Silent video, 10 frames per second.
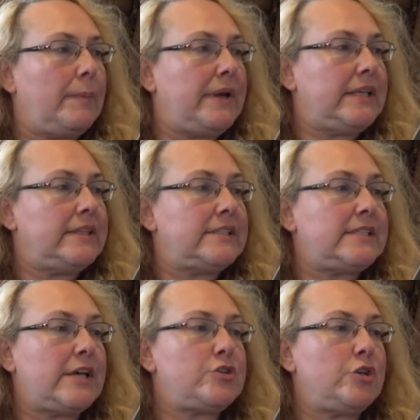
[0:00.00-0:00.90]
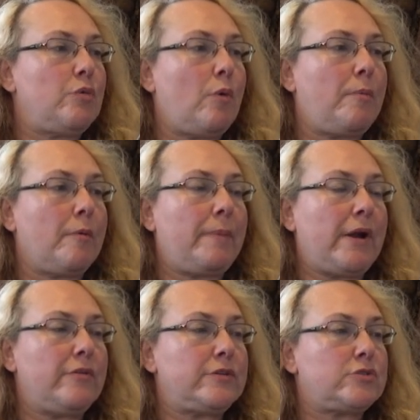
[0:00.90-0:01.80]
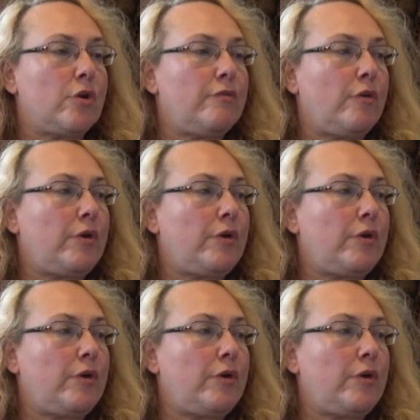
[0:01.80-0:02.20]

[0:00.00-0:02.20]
In this session, you will prepare the servo